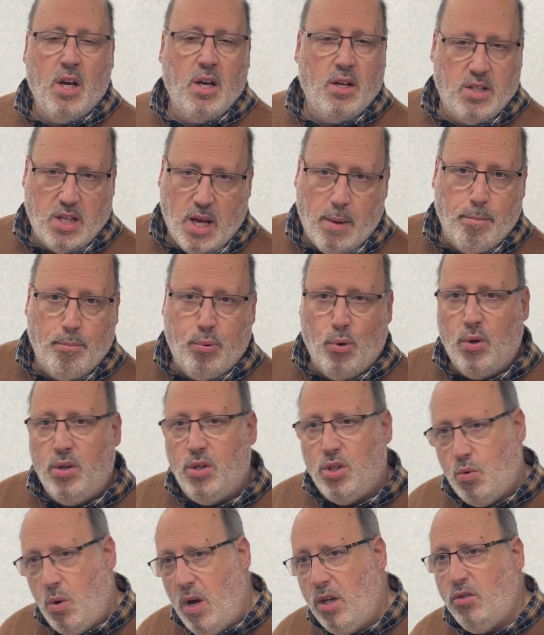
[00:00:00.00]
10 point,
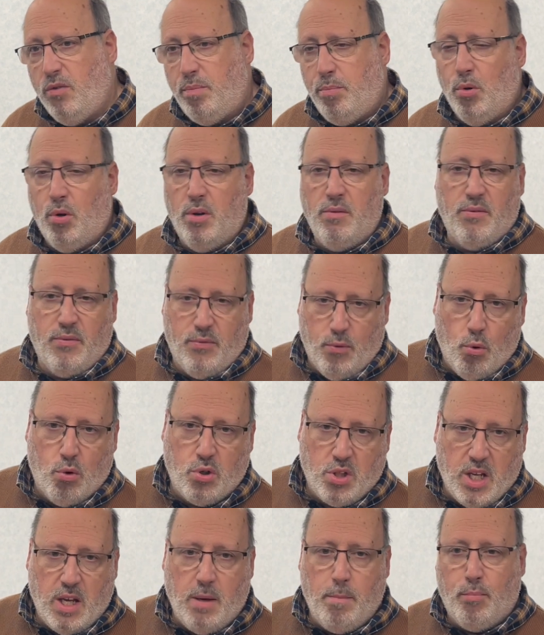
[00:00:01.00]
12 point,
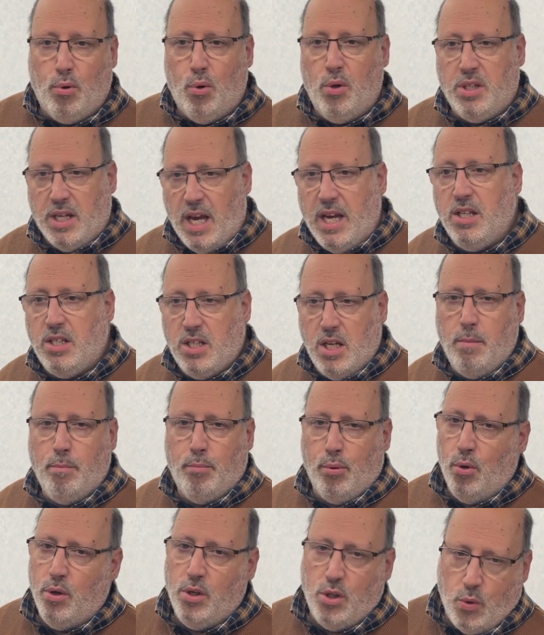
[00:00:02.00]
14 point, 18
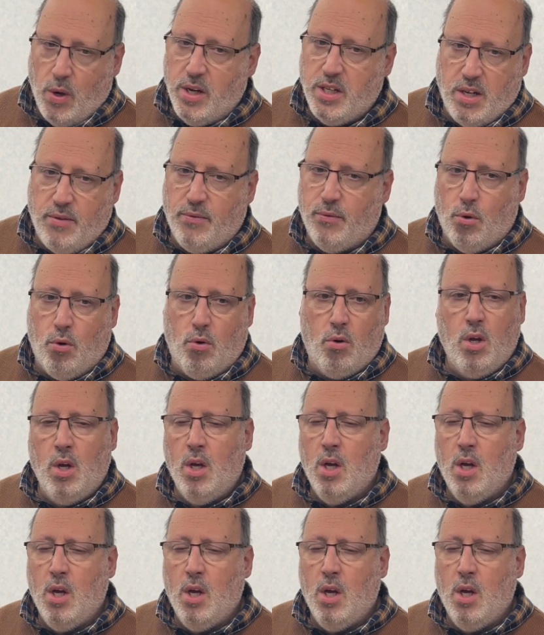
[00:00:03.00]
point, 24,